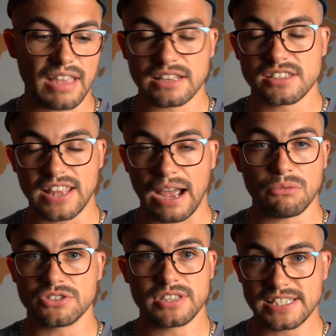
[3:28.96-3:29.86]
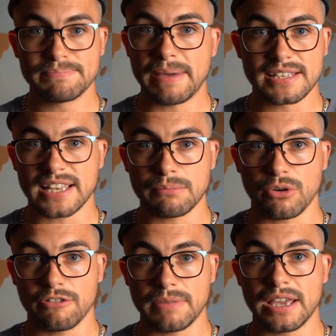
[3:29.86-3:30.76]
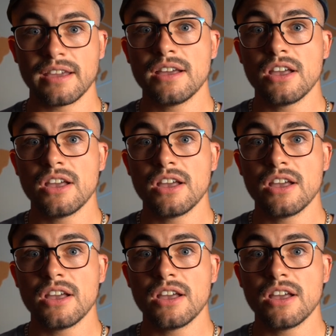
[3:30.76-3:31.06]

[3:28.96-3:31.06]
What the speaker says: So that was this big selling point for me.